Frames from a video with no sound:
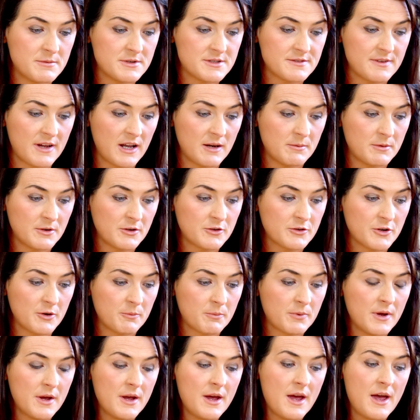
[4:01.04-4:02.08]
Development
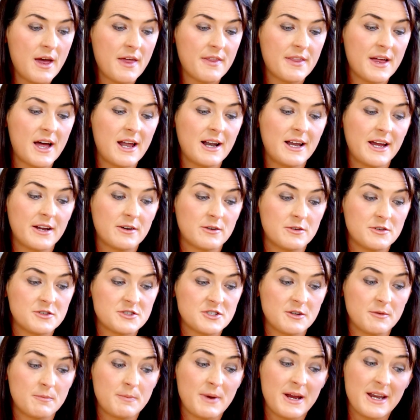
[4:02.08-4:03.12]
Group. That led on
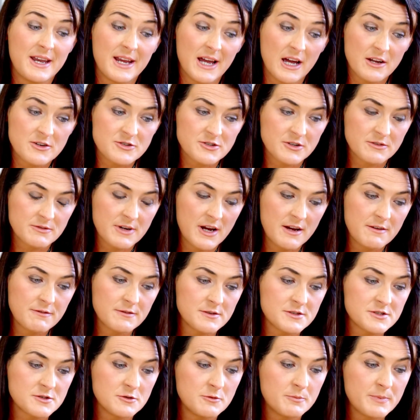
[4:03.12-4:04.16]
to Paediatric
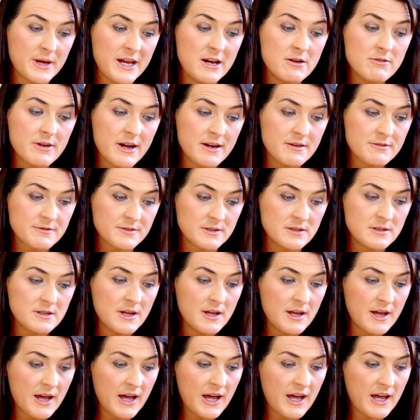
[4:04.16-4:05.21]
RIFLE, so P-RIFLE,
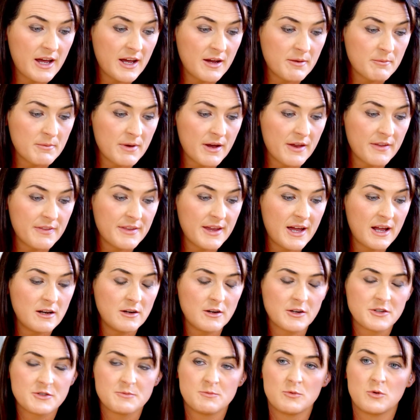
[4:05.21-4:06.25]
and that
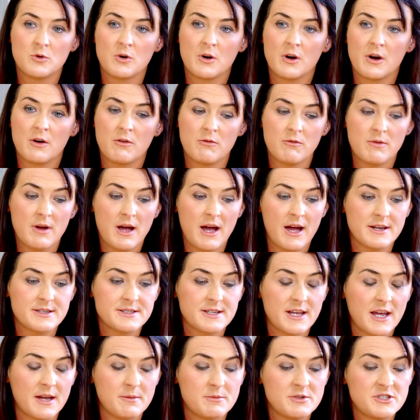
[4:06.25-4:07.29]
looked more
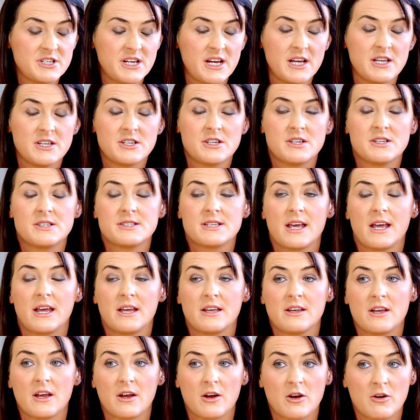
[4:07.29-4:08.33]
at changes
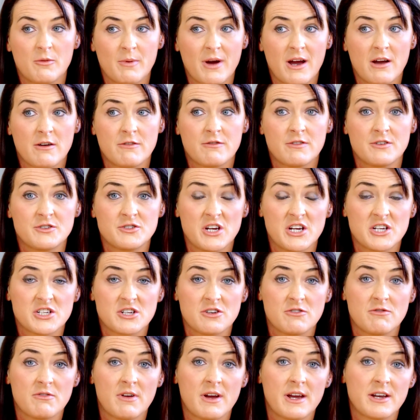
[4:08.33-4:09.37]
in glomerular
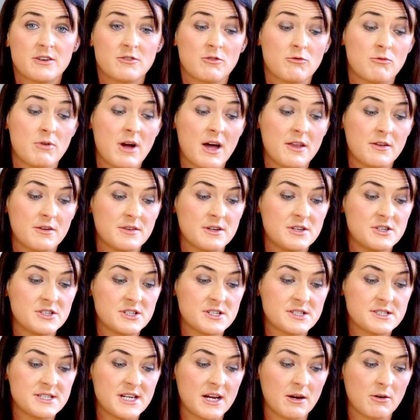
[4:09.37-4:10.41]
filtration rate rather than
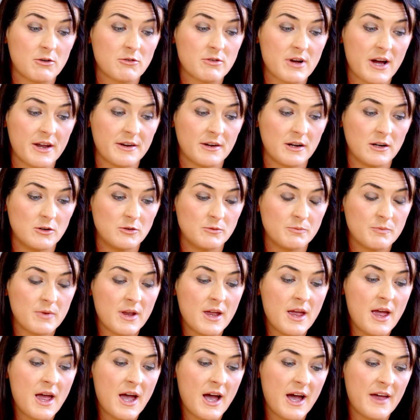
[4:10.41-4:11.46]
just serum creatinine alone.
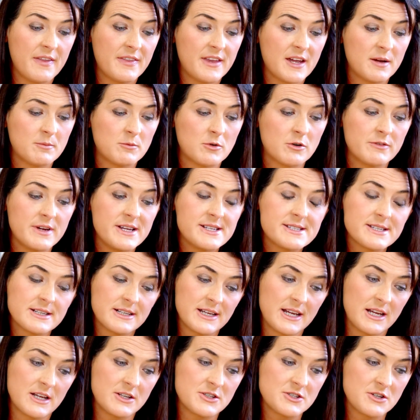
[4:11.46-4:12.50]
And then more
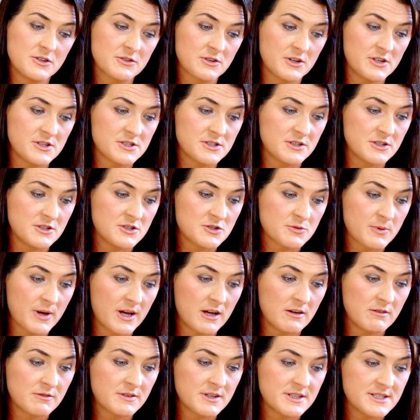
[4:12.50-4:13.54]
recently in
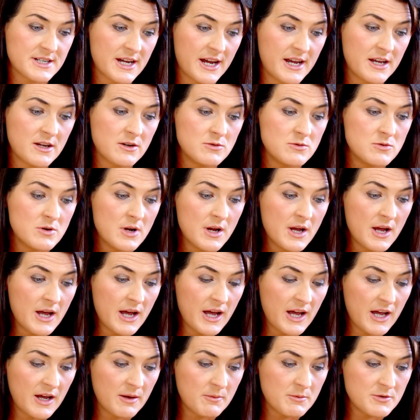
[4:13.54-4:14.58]
2012,
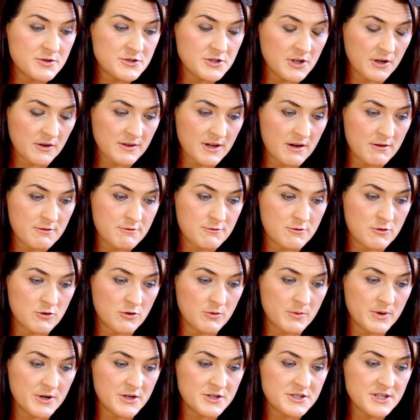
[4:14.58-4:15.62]
KDIGO took that
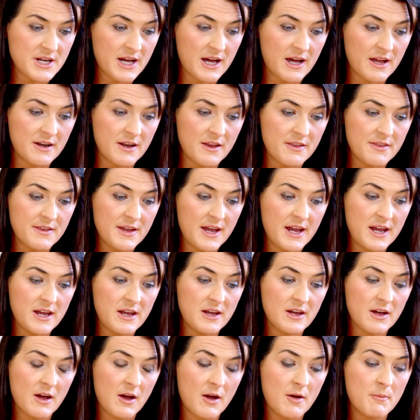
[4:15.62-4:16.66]
forward, and
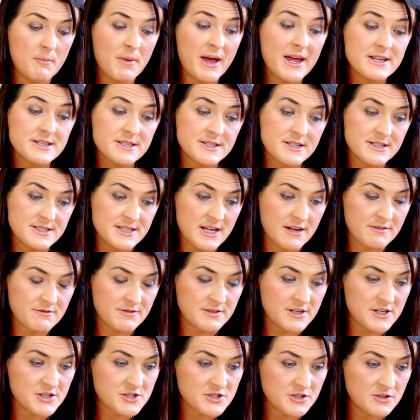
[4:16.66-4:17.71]
they amended the
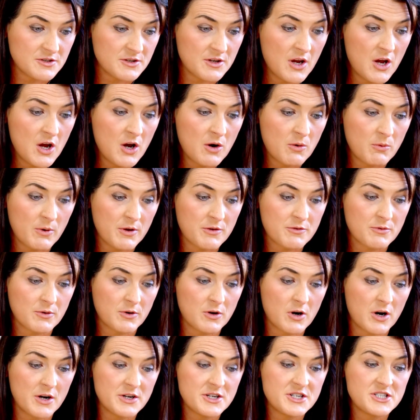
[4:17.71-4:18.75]
definition with
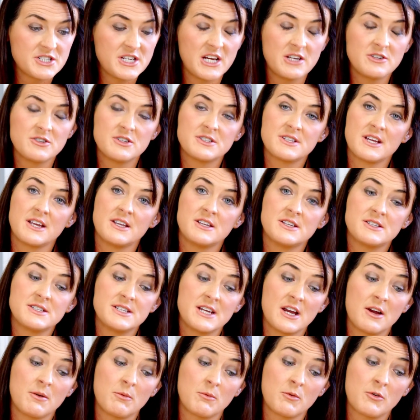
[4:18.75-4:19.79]
regard to changes in
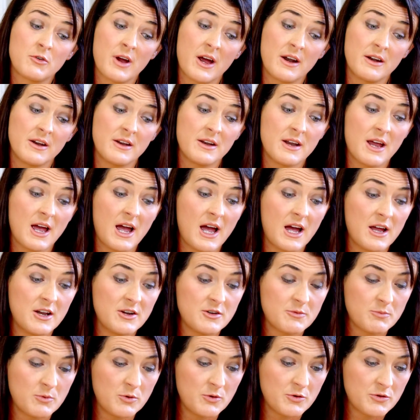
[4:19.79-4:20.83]
serum creatinine
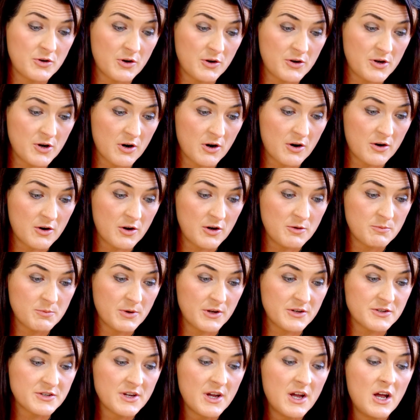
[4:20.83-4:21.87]
and both your urine
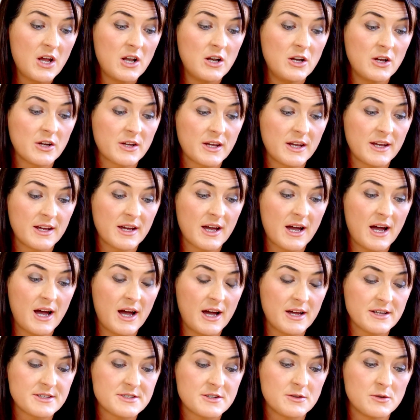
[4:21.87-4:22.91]
output, looking
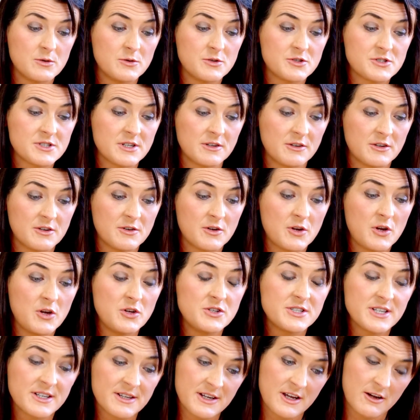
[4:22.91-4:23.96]
at those children who
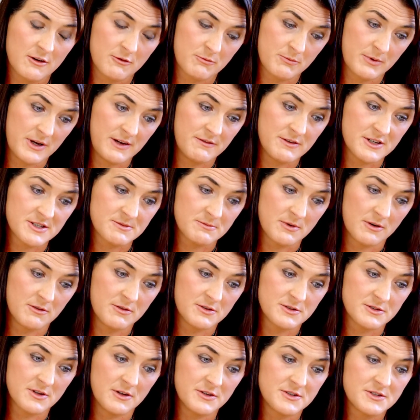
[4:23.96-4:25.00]
didn't have previous blood
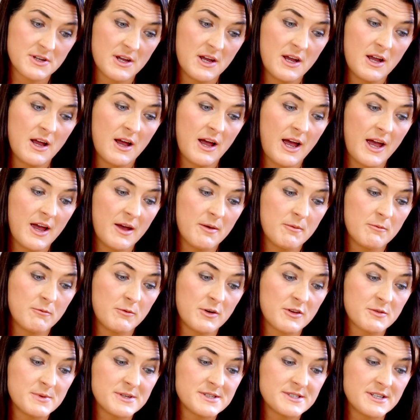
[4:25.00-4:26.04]
results
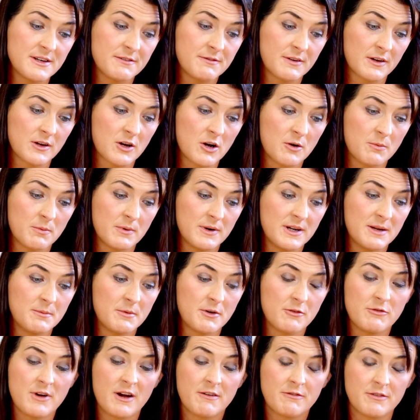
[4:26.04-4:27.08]
with specific upper
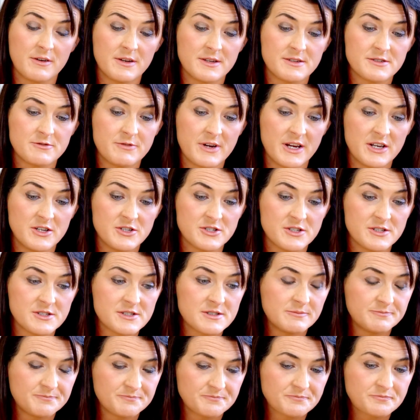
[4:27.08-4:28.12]
limit reference
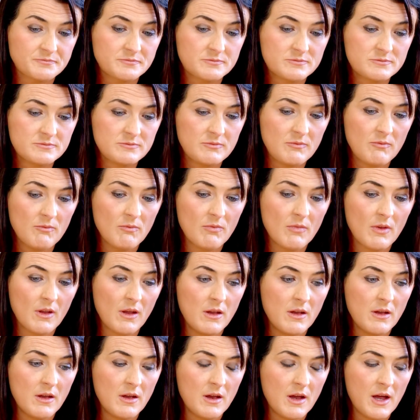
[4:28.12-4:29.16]
ranges.
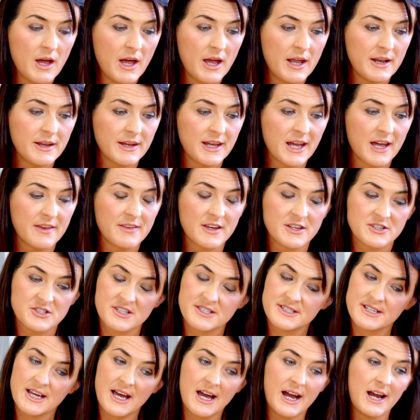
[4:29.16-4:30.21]
And again, that's
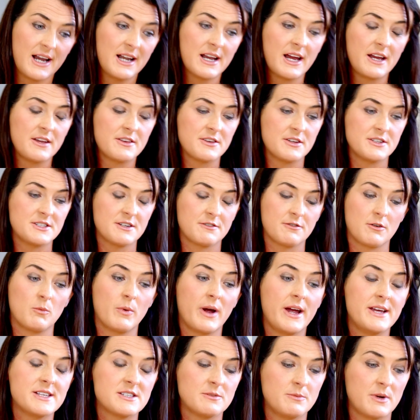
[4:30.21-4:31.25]
just to highlight the different
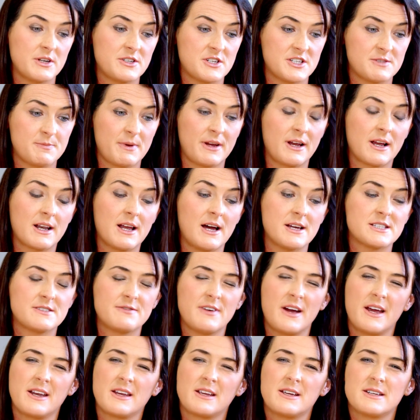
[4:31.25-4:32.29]
ways in which it's been
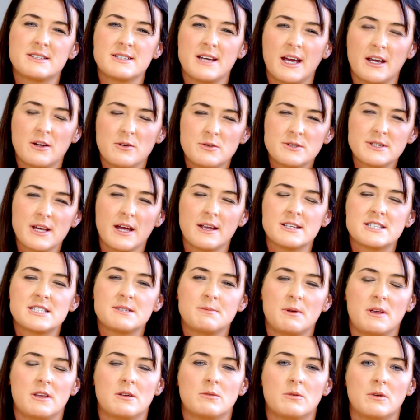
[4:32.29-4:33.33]
classified, and KDIGO tends
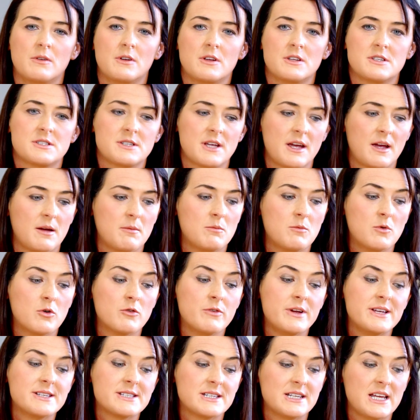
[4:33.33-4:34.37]
to be the one that's more
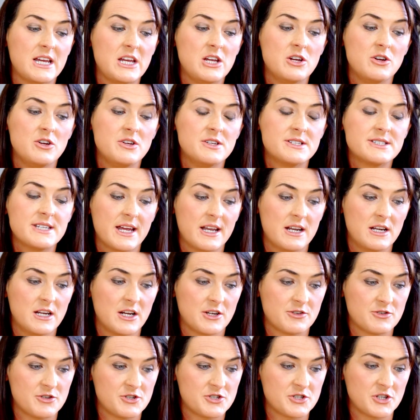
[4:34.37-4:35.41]
recently used in
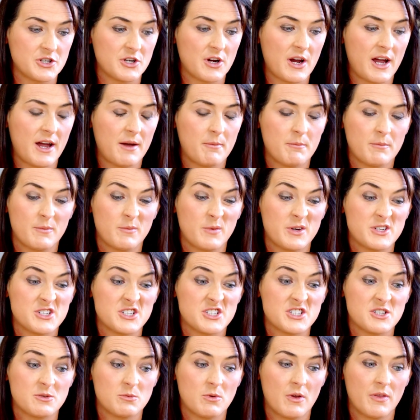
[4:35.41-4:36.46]
literature, which
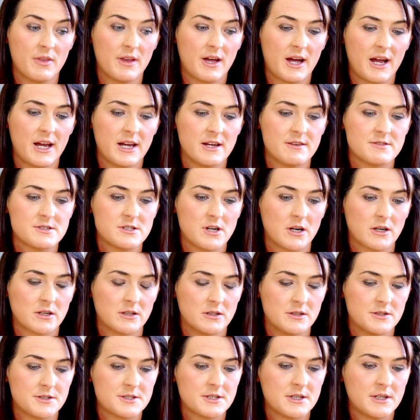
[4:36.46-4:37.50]
is the one that I have
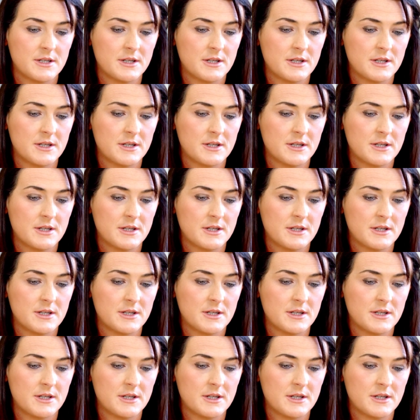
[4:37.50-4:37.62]
circled.